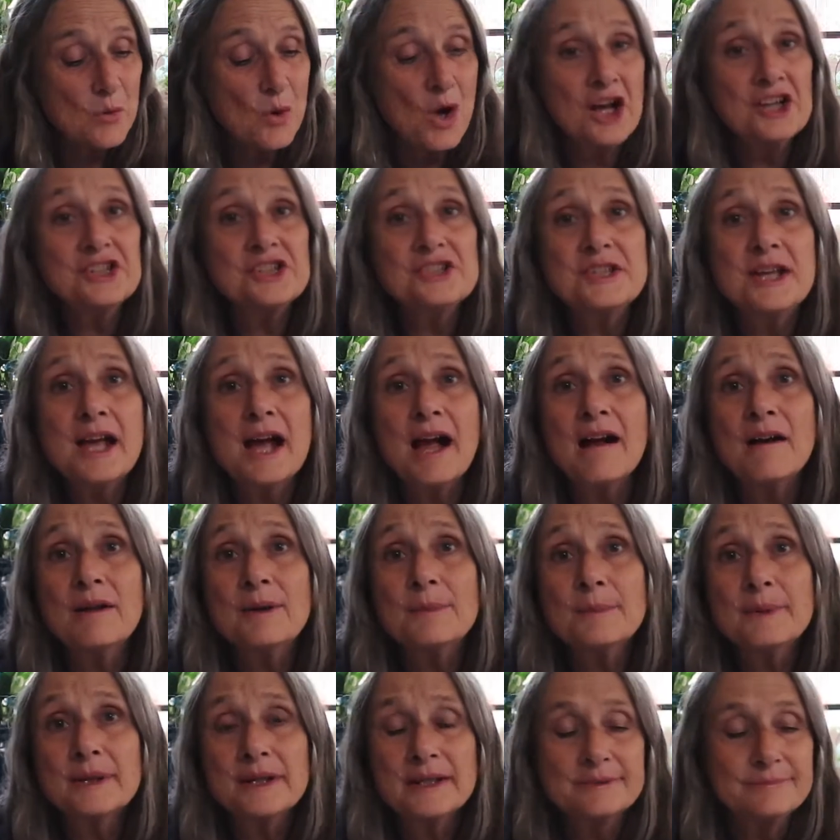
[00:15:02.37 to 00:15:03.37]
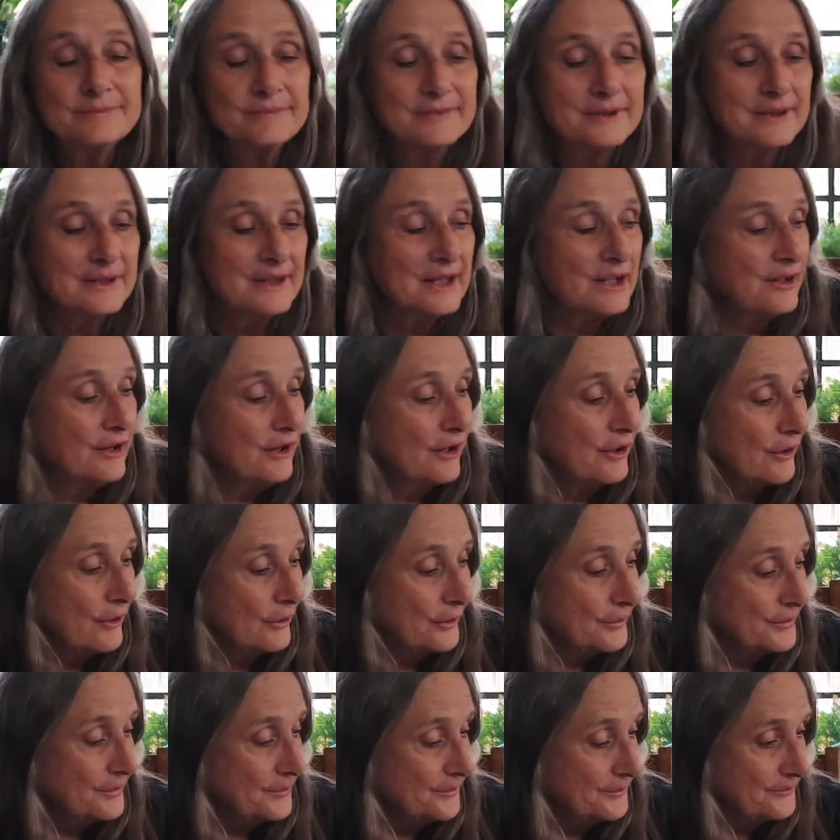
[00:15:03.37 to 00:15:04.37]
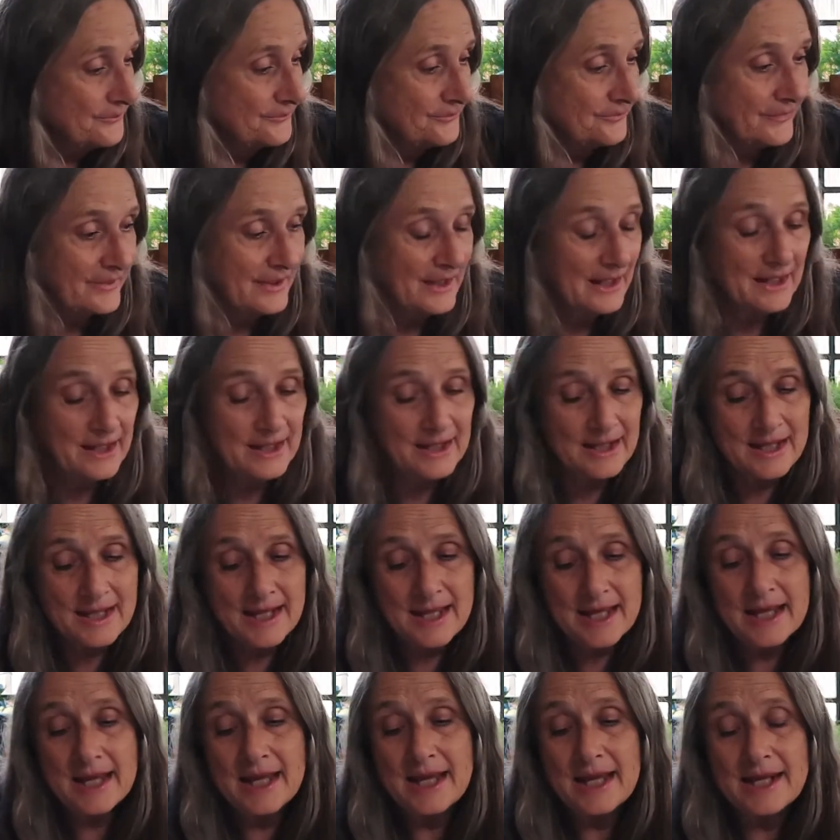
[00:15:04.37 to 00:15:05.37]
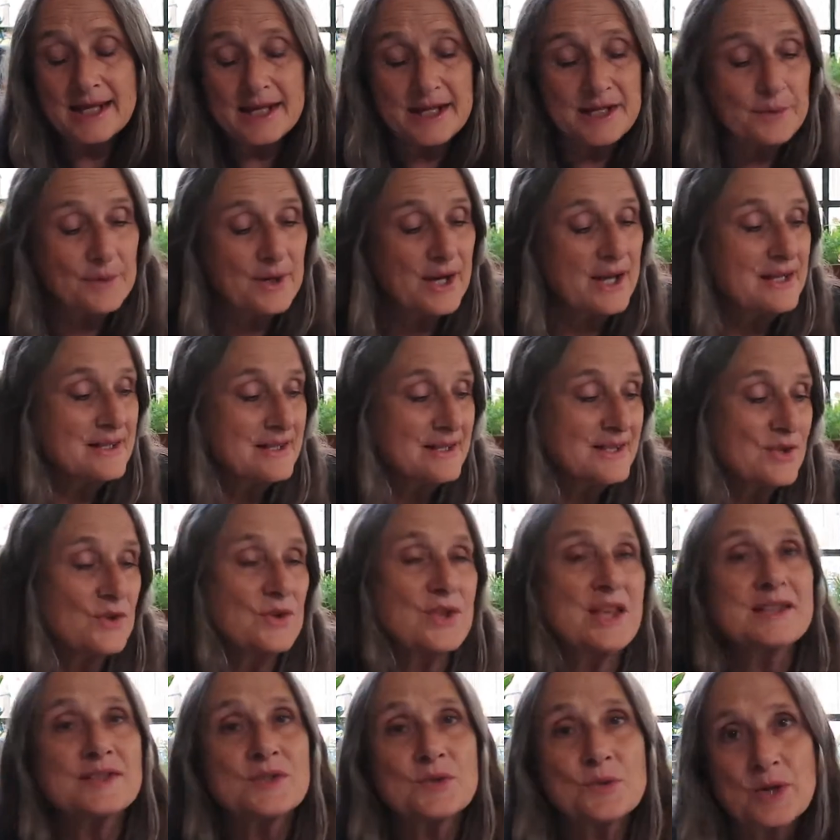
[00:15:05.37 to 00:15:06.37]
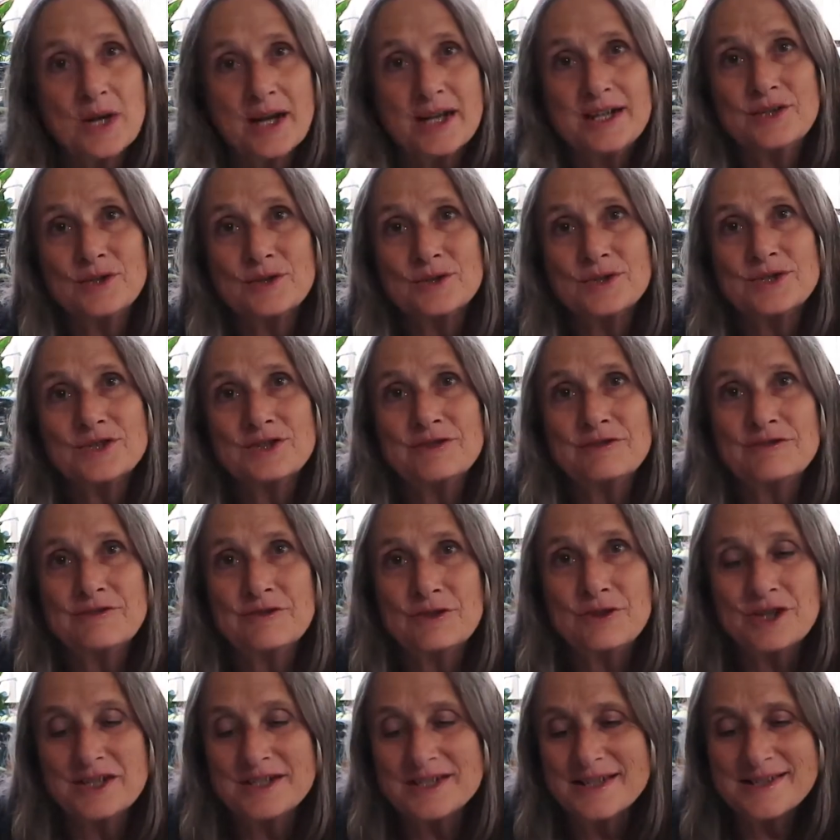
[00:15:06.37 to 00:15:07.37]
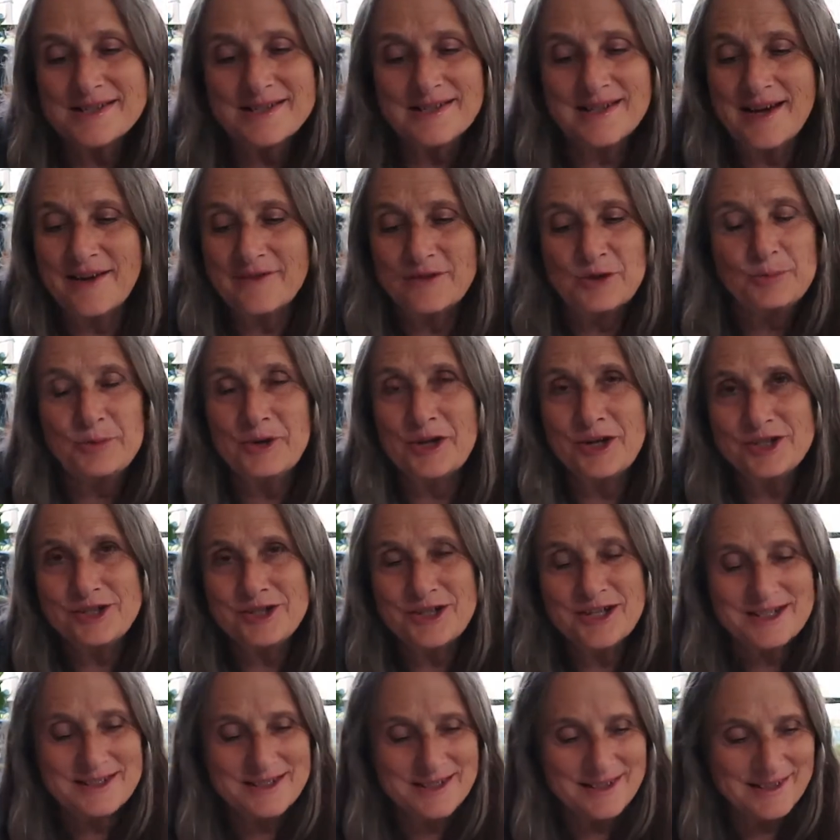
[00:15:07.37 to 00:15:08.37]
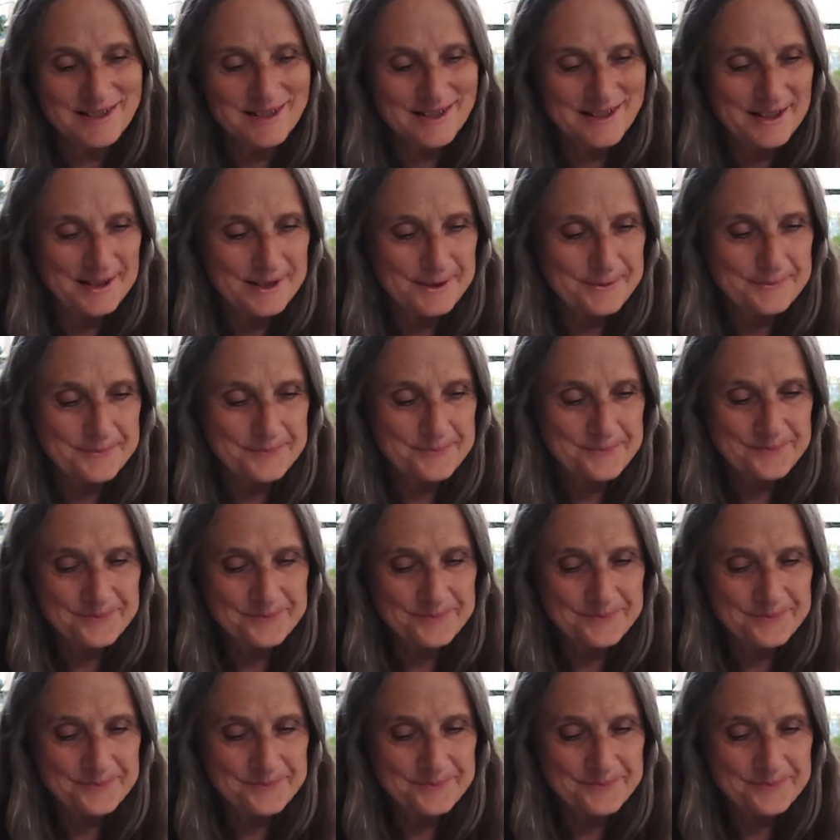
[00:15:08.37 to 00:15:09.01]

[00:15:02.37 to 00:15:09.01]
of washed out, but there you go. At any rate, so that's what I used it for. It doesn't have a project in it yet.